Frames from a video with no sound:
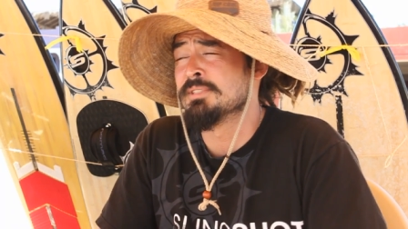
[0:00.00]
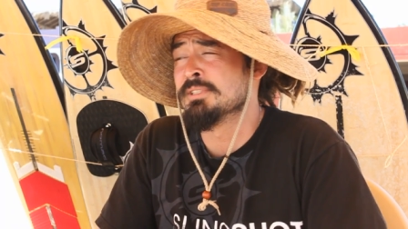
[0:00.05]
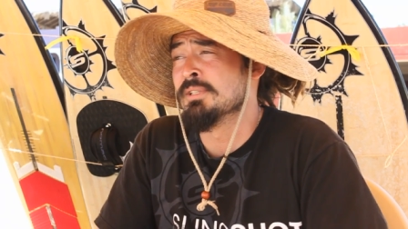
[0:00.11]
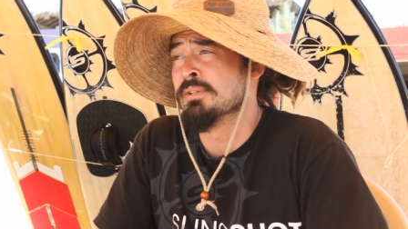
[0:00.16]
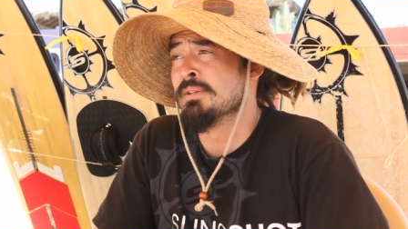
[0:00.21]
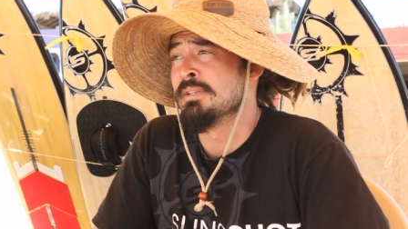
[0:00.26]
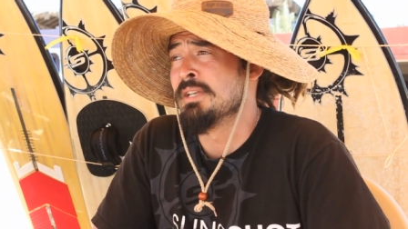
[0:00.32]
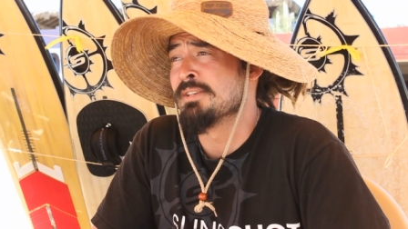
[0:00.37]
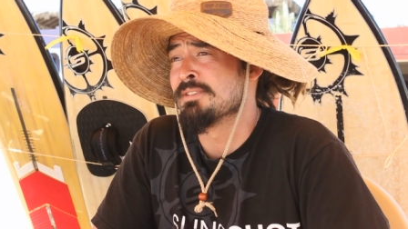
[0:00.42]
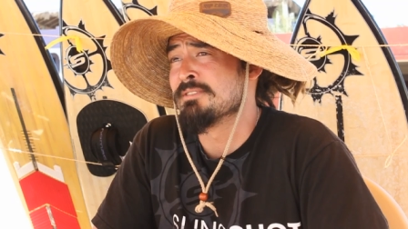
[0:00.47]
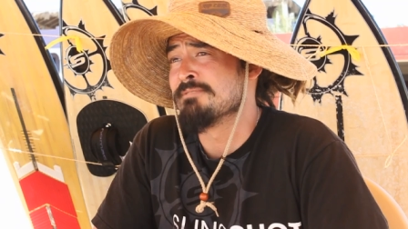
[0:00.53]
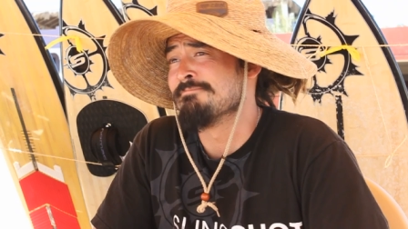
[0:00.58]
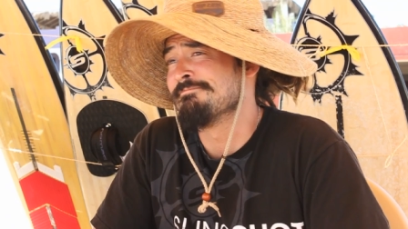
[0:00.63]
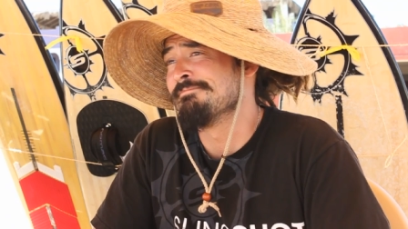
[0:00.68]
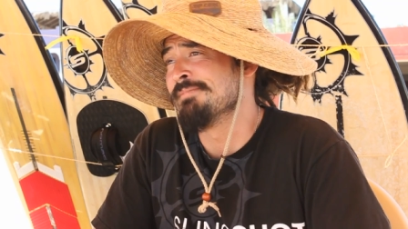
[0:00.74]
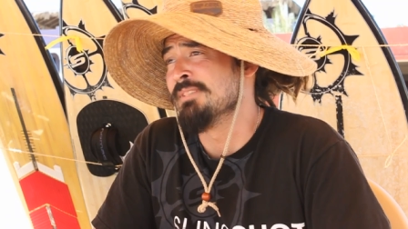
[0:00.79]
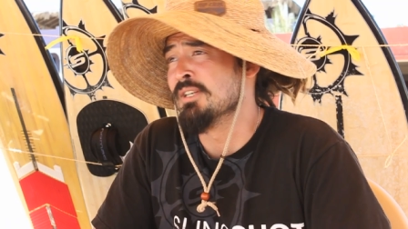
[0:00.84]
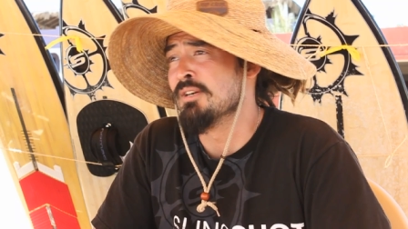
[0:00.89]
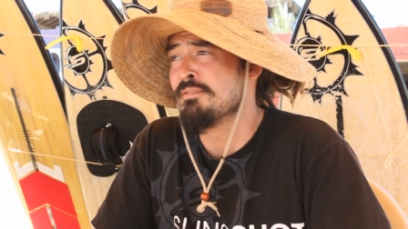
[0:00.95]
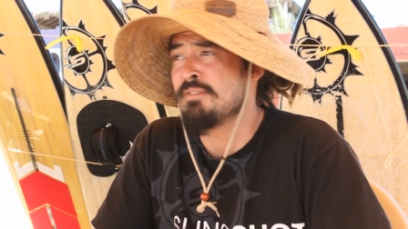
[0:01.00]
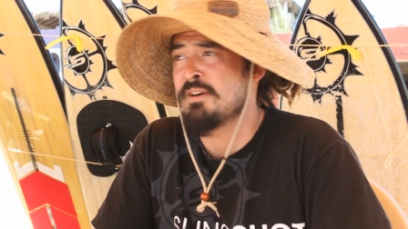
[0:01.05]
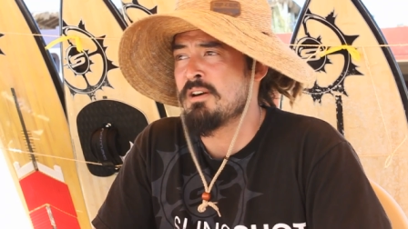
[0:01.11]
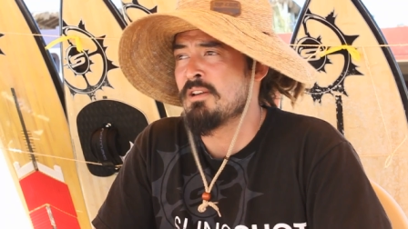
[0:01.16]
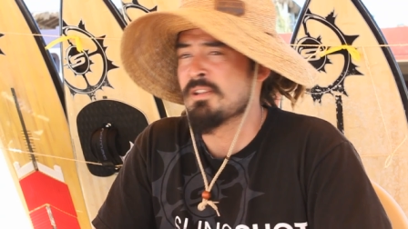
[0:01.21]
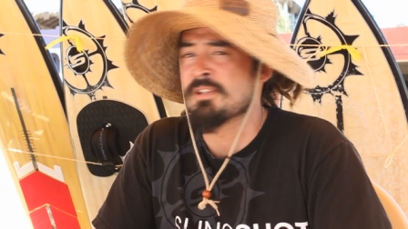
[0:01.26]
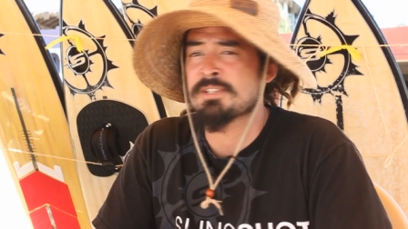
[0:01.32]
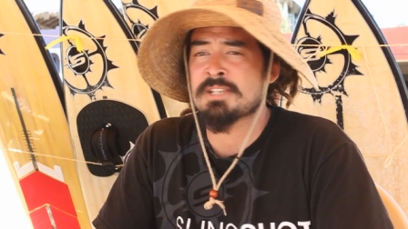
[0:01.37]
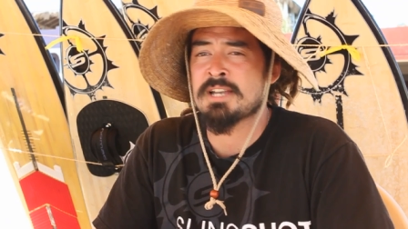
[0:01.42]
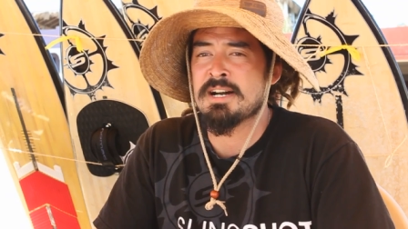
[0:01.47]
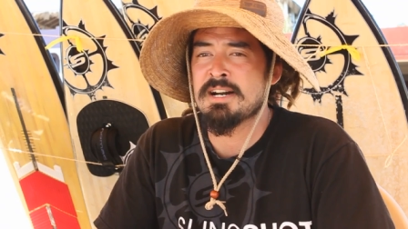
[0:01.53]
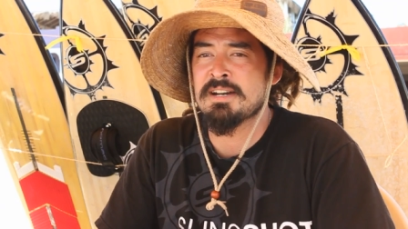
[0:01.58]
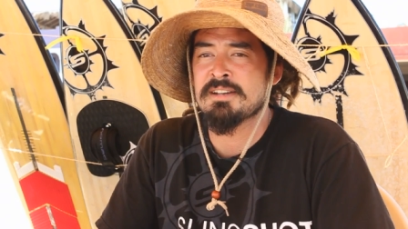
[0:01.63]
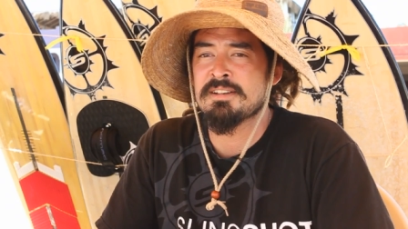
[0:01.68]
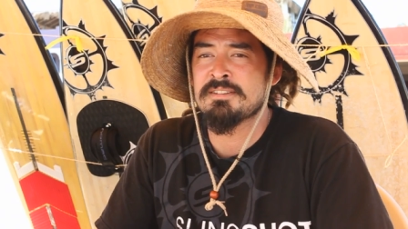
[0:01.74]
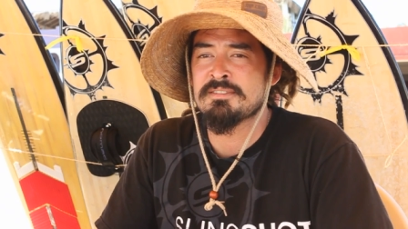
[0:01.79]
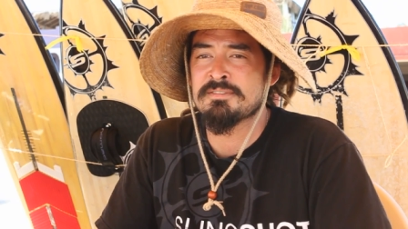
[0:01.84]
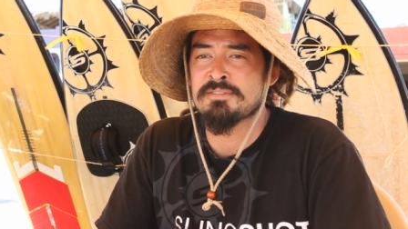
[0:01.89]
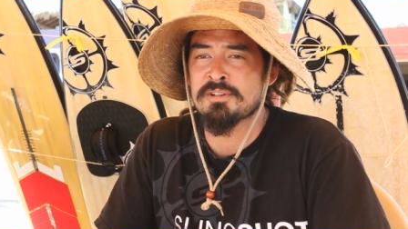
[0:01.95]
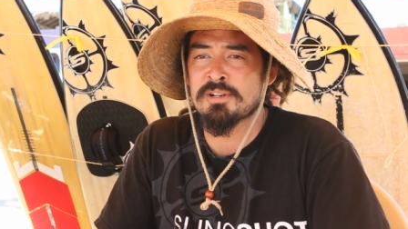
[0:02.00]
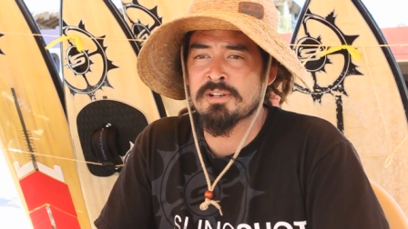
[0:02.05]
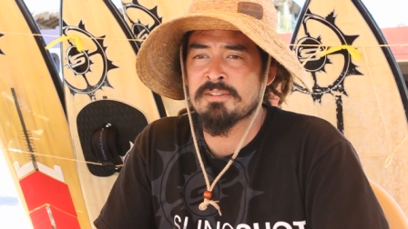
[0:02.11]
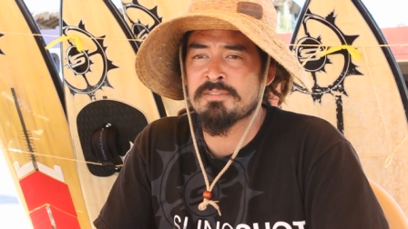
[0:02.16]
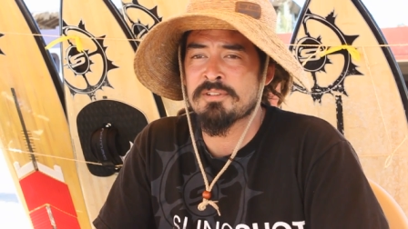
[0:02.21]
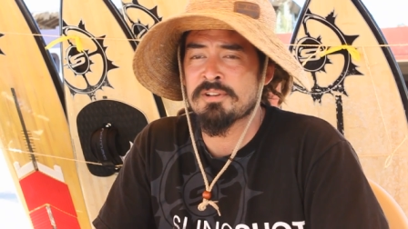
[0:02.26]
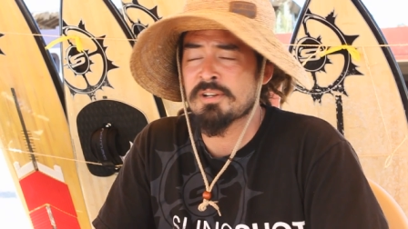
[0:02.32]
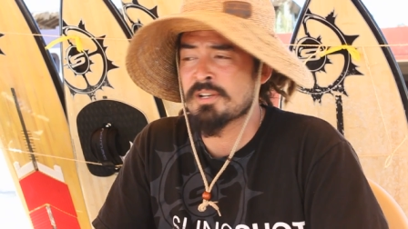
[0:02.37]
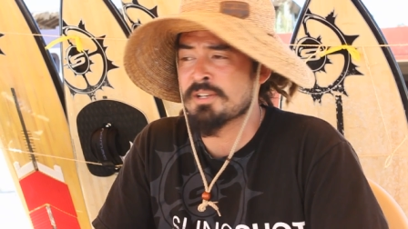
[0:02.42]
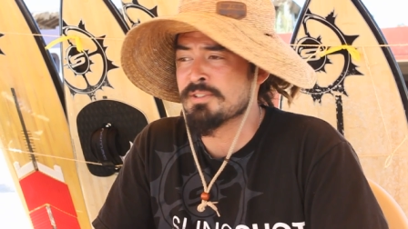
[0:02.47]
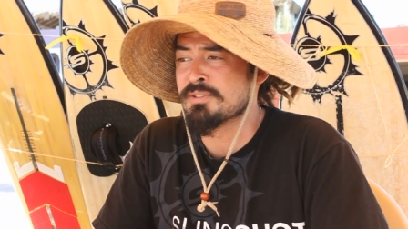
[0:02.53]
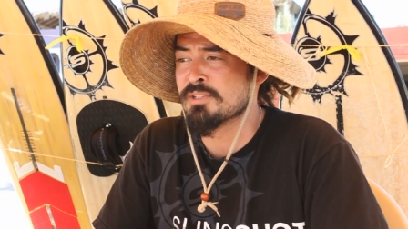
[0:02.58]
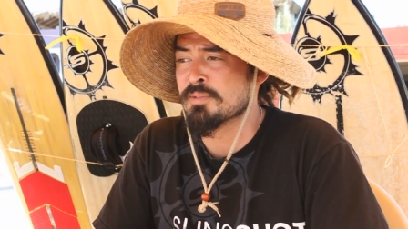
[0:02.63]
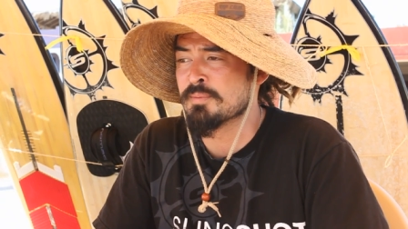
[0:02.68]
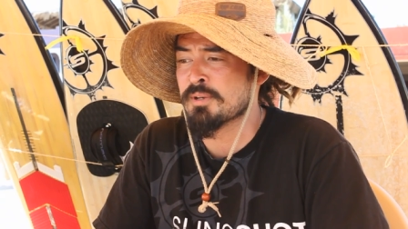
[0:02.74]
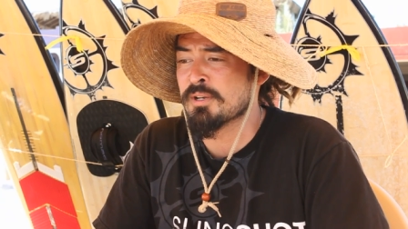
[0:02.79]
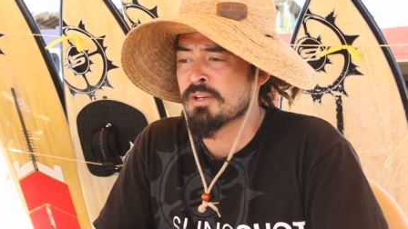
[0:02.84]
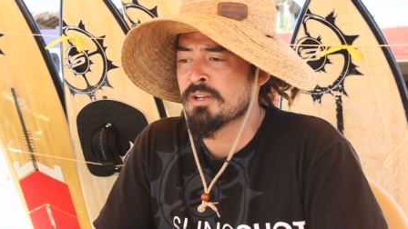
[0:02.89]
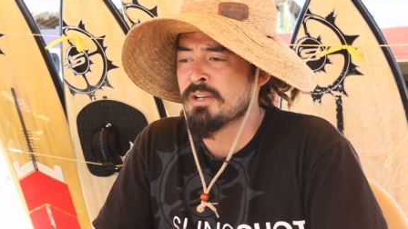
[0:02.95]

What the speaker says: it doesn't you know, fall out of the sky for a consumer.